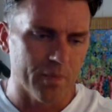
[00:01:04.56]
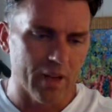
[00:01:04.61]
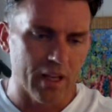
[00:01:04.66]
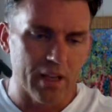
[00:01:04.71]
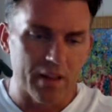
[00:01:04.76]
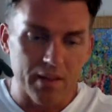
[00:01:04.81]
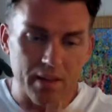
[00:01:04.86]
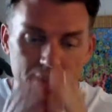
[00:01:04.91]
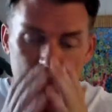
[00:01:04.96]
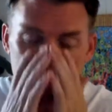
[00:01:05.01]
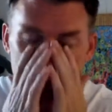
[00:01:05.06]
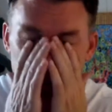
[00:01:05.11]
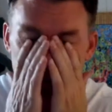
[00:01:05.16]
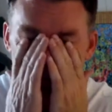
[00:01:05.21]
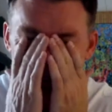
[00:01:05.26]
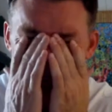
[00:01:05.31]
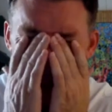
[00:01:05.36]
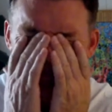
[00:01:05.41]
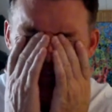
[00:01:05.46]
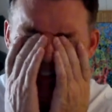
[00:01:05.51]
these things
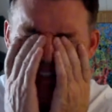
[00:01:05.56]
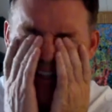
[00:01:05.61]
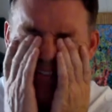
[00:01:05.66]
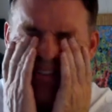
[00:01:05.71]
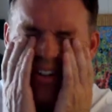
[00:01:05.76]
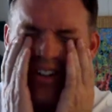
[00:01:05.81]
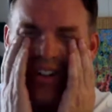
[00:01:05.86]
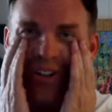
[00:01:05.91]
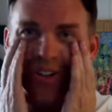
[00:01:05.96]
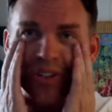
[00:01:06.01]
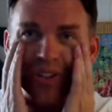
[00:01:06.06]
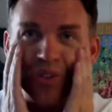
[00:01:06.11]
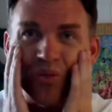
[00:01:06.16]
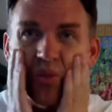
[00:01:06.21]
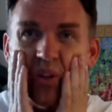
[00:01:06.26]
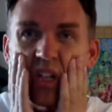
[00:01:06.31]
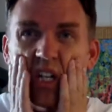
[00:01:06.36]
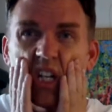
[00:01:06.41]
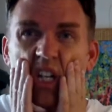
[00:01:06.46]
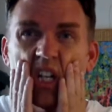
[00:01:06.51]
can be difficult to
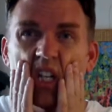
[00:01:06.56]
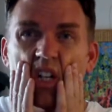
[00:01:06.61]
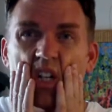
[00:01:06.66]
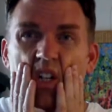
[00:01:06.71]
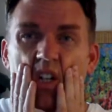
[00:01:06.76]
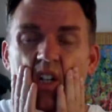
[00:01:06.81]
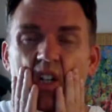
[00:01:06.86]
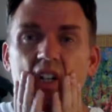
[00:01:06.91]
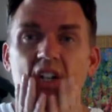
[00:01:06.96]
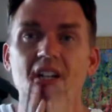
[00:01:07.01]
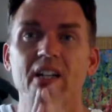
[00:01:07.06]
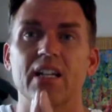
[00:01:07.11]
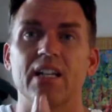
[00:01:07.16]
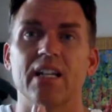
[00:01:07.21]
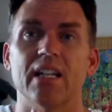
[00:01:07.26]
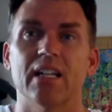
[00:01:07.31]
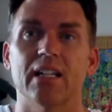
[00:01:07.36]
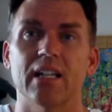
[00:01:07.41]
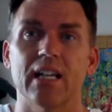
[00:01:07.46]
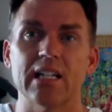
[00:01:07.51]
read
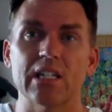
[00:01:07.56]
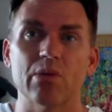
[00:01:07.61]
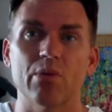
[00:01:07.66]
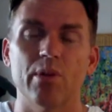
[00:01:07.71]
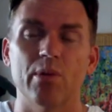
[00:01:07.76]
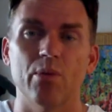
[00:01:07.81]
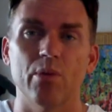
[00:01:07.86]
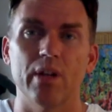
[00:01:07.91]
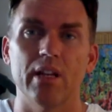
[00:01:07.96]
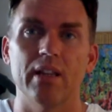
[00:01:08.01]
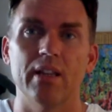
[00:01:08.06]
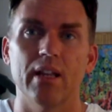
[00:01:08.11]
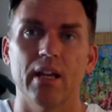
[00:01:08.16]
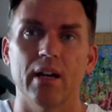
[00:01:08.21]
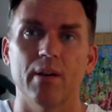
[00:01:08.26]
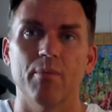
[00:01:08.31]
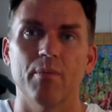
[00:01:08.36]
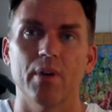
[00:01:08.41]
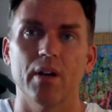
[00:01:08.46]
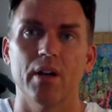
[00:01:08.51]
unless we read
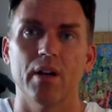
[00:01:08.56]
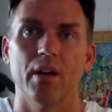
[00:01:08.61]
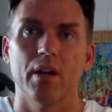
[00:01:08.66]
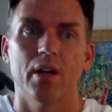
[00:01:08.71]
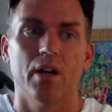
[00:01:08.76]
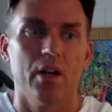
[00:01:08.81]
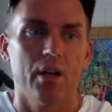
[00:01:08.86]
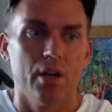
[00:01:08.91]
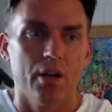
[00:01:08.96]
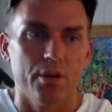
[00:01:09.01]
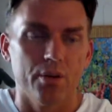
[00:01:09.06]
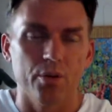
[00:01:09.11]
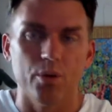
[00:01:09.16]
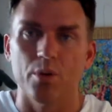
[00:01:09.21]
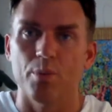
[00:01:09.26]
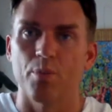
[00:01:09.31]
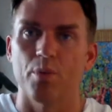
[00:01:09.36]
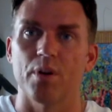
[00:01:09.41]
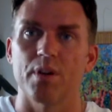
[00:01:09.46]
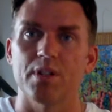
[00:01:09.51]
them through the
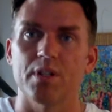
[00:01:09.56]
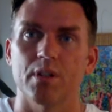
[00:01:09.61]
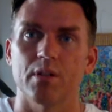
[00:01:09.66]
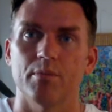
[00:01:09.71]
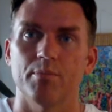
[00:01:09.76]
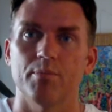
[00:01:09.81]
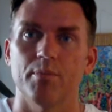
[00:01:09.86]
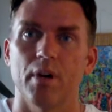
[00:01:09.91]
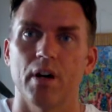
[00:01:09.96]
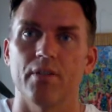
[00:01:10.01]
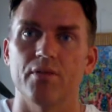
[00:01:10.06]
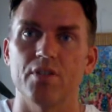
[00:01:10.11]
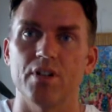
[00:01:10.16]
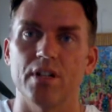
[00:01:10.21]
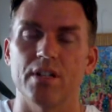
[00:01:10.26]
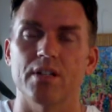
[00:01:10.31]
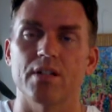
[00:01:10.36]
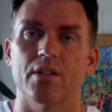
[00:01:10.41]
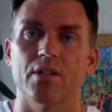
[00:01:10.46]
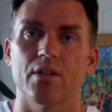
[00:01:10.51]
prism of
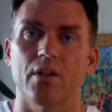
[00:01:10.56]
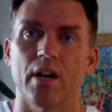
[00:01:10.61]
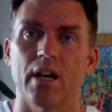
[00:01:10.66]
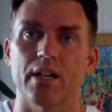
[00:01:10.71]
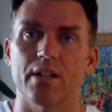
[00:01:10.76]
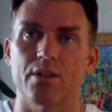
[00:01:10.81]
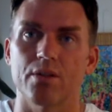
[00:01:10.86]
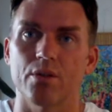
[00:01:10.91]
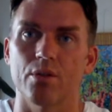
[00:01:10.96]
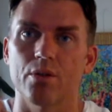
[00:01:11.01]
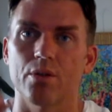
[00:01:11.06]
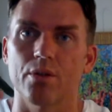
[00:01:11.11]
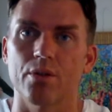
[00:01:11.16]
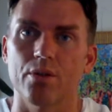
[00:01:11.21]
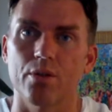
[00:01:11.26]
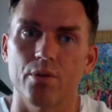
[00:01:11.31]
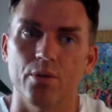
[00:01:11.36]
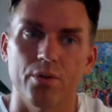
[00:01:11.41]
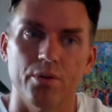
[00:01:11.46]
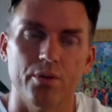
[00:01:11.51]
Jesus Christ,
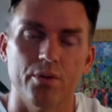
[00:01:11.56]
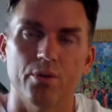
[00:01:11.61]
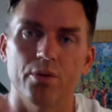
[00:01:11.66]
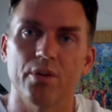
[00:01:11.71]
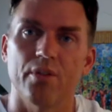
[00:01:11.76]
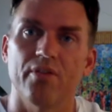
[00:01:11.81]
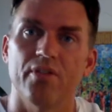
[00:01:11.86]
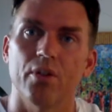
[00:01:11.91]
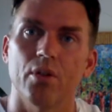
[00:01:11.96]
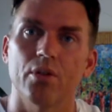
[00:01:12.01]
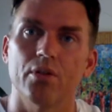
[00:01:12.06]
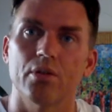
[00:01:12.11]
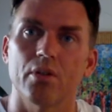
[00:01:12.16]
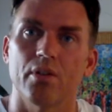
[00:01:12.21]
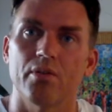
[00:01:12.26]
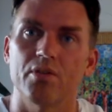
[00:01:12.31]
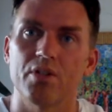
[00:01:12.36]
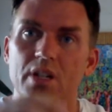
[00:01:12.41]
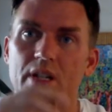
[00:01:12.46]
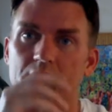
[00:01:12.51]
through the filter of
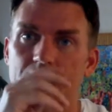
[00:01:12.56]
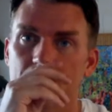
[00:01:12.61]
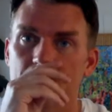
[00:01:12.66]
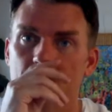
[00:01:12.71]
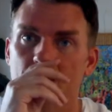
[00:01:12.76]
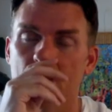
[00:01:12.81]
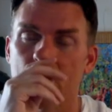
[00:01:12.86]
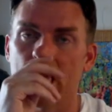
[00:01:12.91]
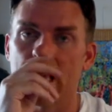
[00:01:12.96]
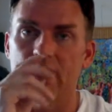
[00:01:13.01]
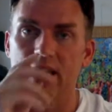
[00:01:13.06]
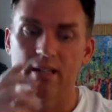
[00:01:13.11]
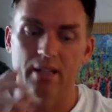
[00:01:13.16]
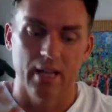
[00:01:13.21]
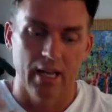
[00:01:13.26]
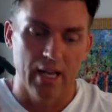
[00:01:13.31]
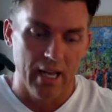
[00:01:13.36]
Jesus Christ.